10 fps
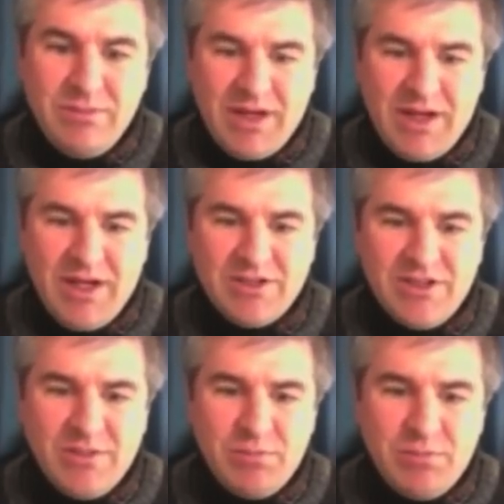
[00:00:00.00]
kind of
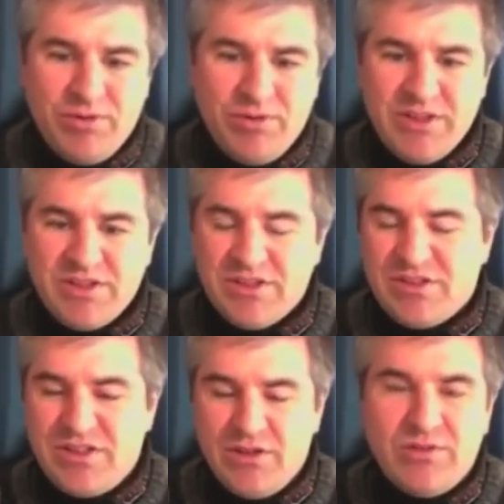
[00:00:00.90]
see both of these as
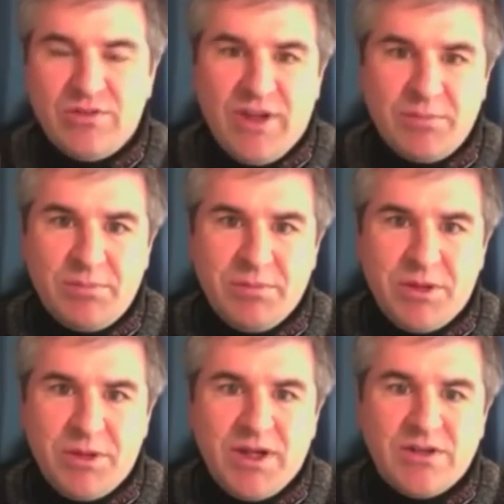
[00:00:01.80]
still developing
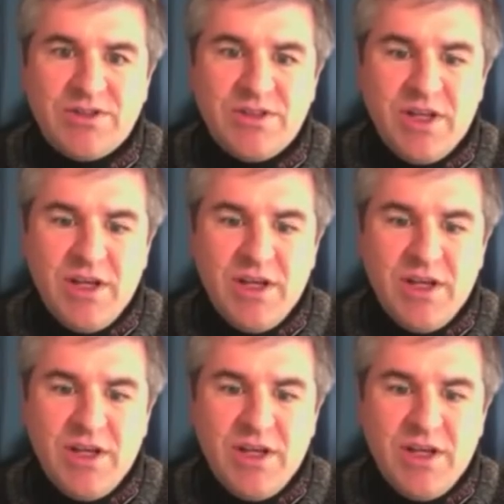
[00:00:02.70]
players